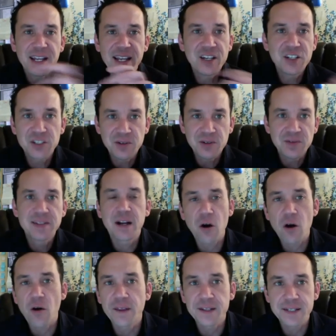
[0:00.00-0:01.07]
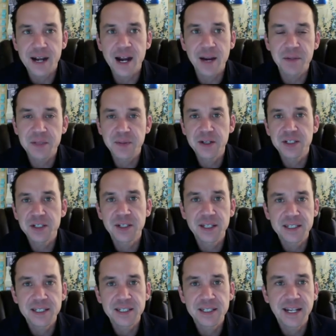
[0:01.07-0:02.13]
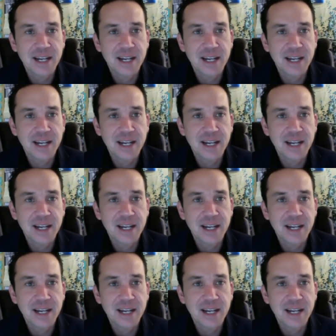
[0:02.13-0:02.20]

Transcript: issues there all the time, especially in the state.